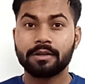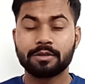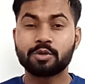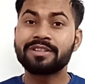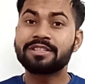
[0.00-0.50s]

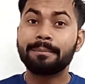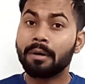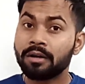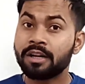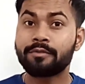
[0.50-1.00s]
So it's a
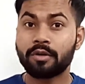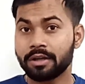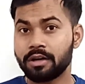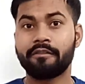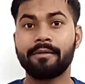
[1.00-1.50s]
burden for the
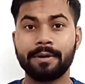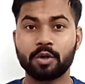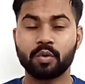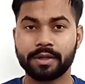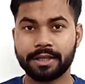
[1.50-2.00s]
government over